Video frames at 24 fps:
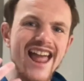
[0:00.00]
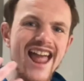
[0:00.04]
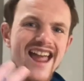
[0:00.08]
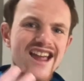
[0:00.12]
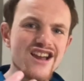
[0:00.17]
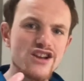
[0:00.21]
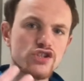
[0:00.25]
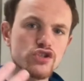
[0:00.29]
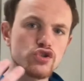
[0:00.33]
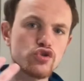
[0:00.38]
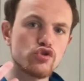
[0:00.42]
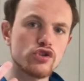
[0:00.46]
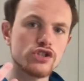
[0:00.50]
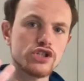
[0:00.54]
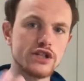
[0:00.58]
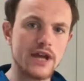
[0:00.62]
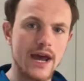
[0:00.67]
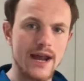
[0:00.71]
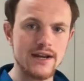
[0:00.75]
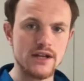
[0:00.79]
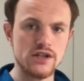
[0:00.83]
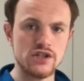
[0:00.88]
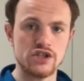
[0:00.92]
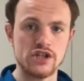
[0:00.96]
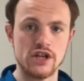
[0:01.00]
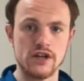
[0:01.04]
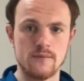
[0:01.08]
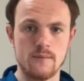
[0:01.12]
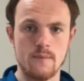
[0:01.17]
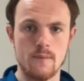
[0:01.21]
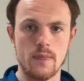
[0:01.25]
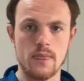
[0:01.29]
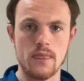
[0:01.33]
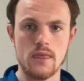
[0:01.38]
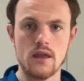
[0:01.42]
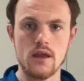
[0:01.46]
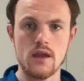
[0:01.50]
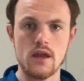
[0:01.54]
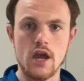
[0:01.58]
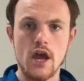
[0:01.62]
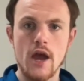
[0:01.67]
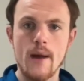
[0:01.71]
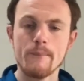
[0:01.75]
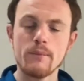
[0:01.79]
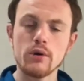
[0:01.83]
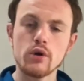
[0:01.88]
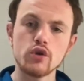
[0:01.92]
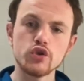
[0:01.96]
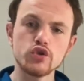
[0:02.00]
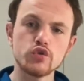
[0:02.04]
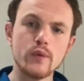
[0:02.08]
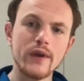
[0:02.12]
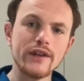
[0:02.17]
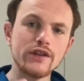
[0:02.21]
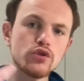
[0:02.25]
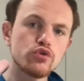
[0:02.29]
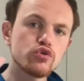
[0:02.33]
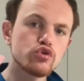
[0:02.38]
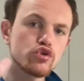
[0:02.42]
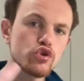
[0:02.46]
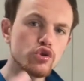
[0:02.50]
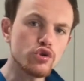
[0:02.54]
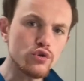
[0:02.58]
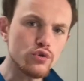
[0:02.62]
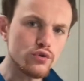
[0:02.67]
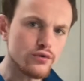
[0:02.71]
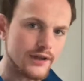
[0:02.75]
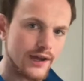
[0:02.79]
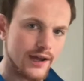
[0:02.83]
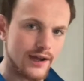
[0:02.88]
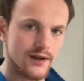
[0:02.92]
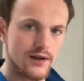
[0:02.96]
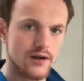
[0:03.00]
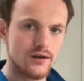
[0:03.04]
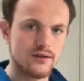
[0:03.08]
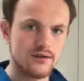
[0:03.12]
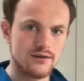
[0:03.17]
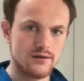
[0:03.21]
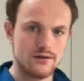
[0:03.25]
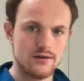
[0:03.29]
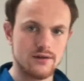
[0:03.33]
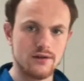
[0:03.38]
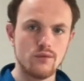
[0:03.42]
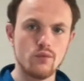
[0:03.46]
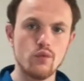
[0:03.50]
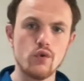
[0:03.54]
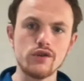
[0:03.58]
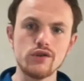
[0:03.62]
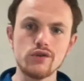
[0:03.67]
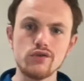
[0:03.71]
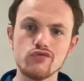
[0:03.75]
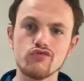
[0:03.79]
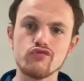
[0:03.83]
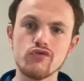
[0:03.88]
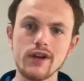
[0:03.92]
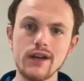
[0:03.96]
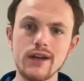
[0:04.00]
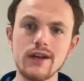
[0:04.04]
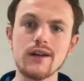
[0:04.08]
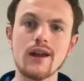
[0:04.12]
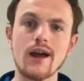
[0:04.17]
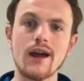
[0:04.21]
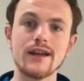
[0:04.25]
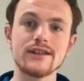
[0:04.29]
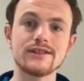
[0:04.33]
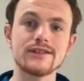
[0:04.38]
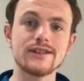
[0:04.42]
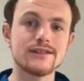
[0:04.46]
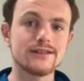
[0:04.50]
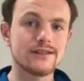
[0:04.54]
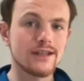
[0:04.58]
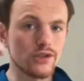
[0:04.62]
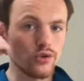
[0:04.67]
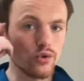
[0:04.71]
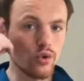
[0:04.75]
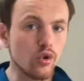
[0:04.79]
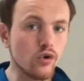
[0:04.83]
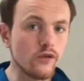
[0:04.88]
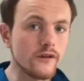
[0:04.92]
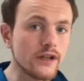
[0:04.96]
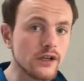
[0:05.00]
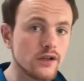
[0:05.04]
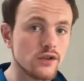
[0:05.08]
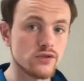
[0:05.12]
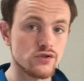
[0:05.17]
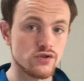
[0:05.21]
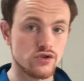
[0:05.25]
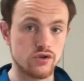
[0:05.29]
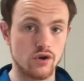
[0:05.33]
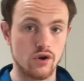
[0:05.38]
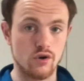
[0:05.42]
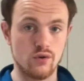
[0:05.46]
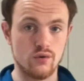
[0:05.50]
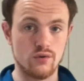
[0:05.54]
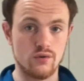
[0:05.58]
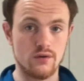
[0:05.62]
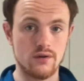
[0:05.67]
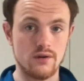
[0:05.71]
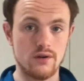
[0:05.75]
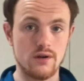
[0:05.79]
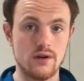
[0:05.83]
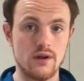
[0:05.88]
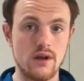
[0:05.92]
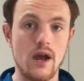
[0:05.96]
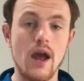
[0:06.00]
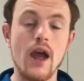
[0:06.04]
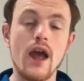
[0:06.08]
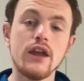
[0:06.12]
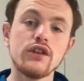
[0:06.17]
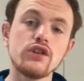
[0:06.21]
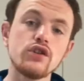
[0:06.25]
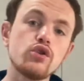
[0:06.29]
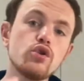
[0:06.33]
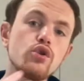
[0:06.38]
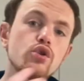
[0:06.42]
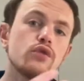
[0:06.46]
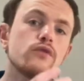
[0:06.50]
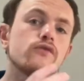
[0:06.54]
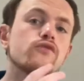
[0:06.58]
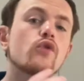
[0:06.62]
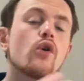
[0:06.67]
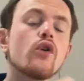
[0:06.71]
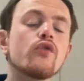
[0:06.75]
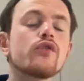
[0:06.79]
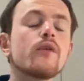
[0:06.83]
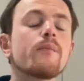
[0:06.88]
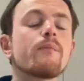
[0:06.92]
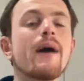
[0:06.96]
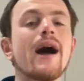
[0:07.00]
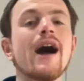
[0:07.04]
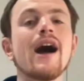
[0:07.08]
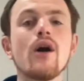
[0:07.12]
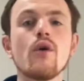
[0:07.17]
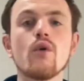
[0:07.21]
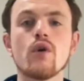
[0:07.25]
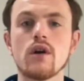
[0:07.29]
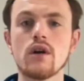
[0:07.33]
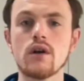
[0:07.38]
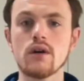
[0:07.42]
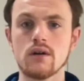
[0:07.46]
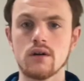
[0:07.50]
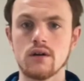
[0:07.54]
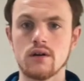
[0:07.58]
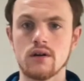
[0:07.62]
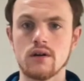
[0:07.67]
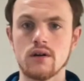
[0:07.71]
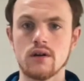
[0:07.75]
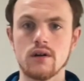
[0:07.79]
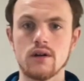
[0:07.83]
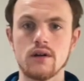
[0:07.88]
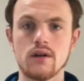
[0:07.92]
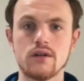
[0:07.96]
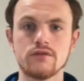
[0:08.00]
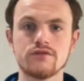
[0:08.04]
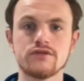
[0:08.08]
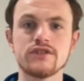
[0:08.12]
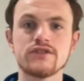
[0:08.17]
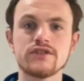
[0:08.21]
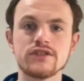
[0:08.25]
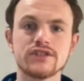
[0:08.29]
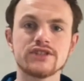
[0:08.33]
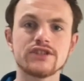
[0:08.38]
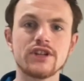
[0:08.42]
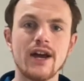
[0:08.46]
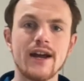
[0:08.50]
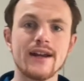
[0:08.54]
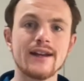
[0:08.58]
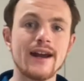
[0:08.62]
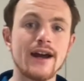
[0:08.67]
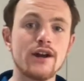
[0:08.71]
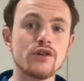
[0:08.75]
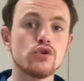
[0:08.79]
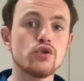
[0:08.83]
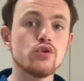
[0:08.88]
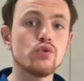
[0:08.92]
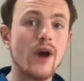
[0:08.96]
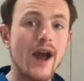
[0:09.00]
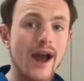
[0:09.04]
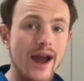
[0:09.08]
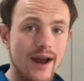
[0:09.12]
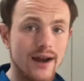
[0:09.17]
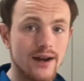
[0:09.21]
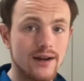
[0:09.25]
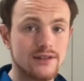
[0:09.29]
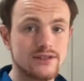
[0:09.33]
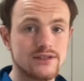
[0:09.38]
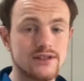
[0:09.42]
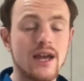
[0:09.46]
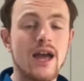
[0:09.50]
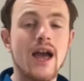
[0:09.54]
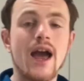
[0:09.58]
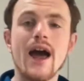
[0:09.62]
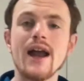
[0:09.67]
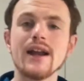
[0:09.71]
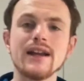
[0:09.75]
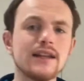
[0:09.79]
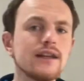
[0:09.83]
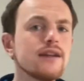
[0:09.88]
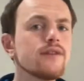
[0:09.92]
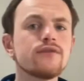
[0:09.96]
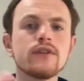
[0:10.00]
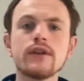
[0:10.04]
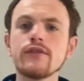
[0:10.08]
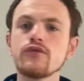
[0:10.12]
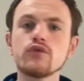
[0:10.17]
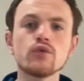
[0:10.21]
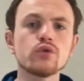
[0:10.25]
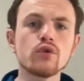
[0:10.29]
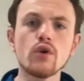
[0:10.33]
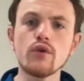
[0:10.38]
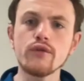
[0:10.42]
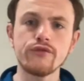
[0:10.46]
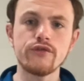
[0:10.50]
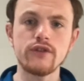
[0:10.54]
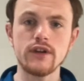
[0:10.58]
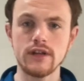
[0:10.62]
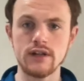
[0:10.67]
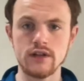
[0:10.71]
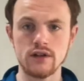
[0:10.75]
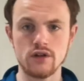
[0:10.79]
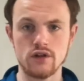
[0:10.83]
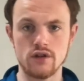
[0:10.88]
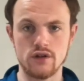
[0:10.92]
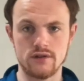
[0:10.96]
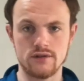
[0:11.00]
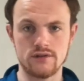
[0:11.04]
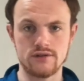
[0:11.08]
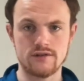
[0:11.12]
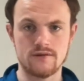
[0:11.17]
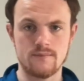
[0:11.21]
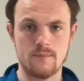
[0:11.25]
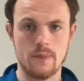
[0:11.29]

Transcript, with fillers: extra challenging. Because when you do that, what you realize is that you're in control. You've got the power to decide how you act. And even if you're not feeling good,